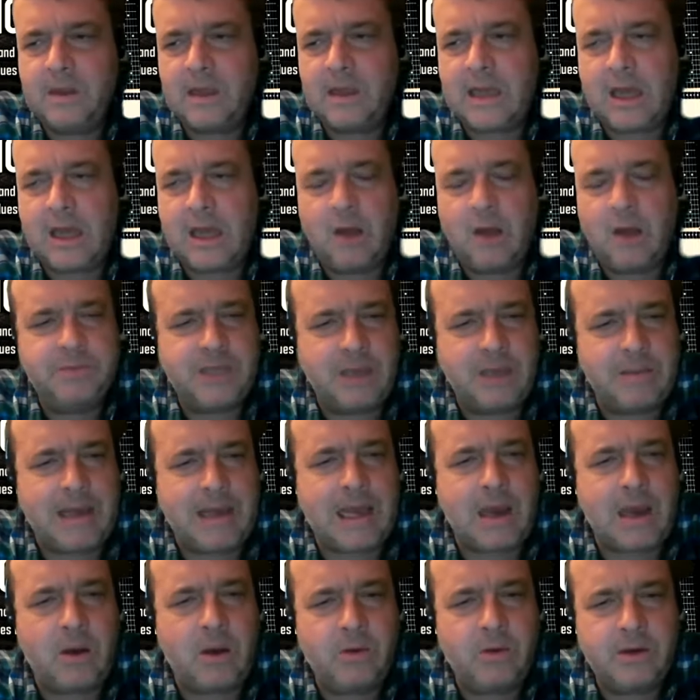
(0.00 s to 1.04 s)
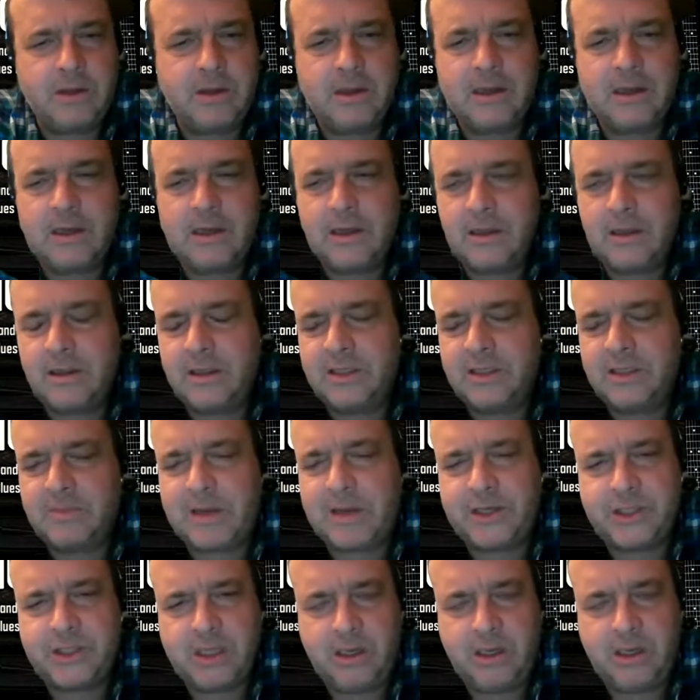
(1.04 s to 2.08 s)
helped him out, uh,
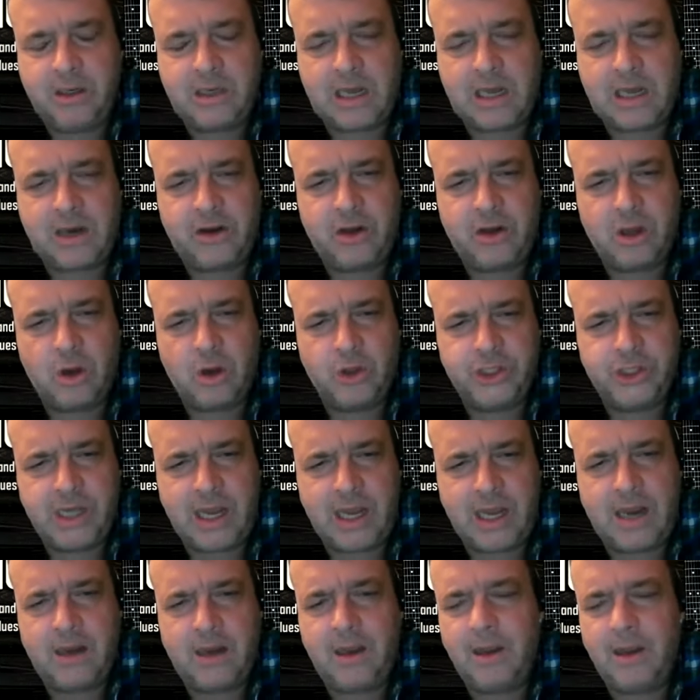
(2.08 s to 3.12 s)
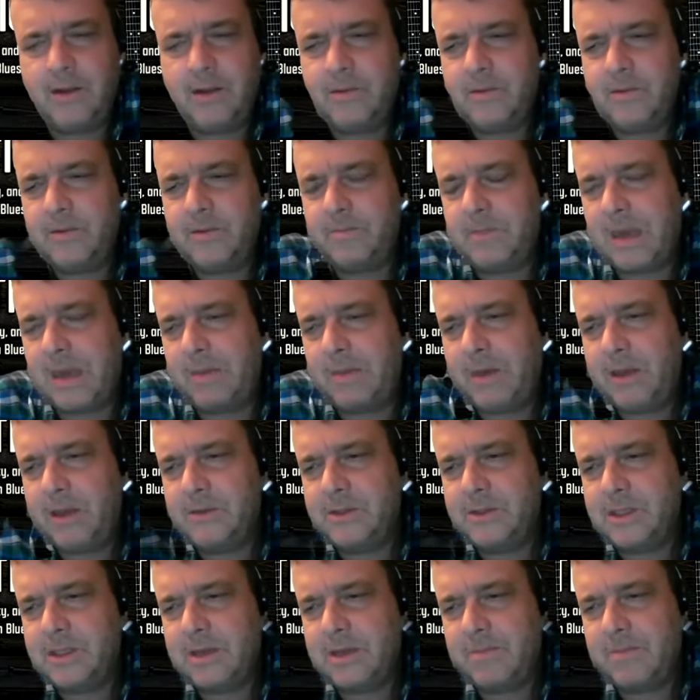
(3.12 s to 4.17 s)
especially kind of negotiating maybe
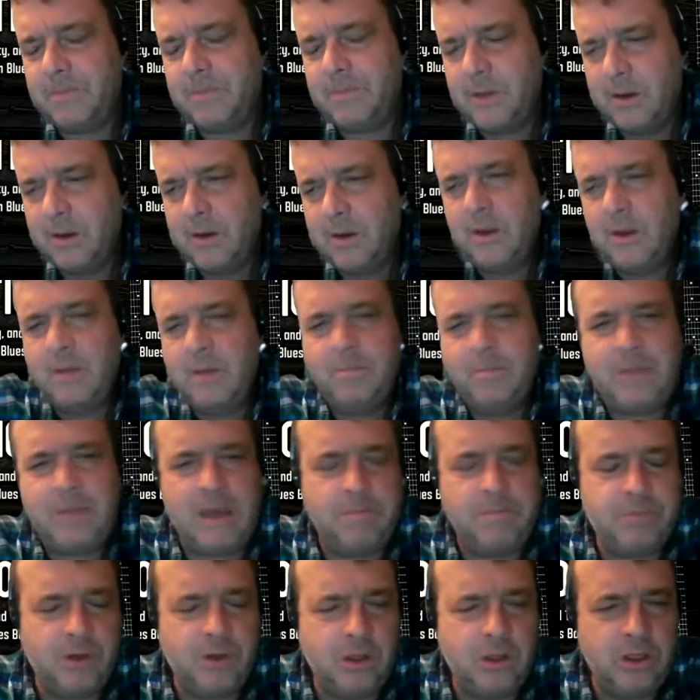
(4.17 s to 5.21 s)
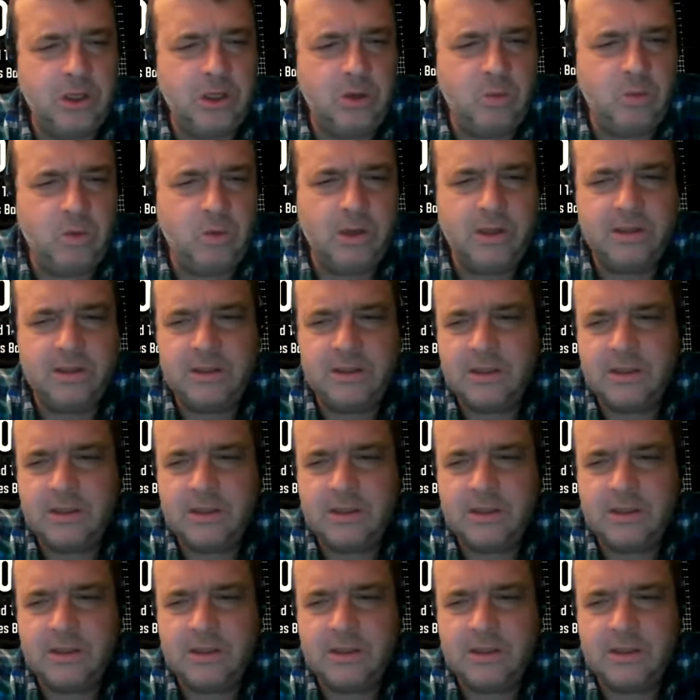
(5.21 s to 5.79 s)
some people who would